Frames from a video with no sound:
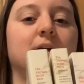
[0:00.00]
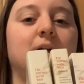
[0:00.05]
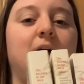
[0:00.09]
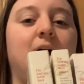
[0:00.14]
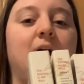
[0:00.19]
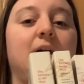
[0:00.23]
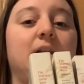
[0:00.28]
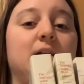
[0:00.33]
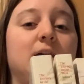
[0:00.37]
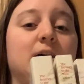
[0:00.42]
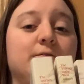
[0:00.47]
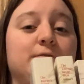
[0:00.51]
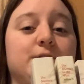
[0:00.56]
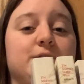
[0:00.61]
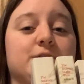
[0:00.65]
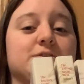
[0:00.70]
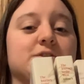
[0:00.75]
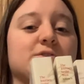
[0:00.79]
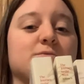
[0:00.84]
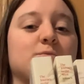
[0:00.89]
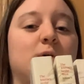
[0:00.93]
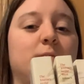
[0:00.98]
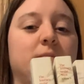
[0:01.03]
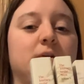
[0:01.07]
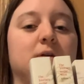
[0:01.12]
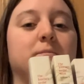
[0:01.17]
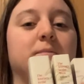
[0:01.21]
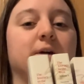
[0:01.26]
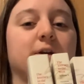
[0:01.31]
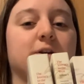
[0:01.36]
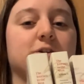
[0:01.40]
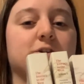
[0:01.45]
I love when there's just one big
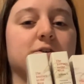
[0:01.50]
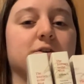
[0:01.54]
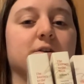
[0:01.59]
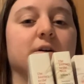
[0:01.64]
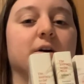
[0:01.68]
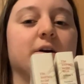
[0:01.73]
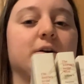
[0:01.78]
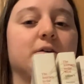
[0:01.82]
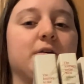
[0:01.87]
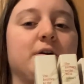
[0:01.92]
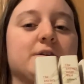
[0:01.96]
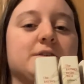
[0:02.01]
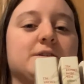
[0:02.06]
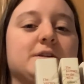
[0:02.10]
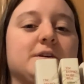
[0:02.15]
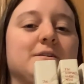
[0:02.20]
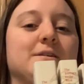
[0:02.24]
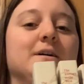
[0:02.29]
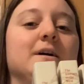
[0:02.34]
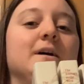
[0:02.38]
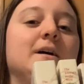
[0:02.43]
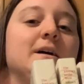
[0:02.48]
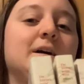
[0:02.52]
picture across here.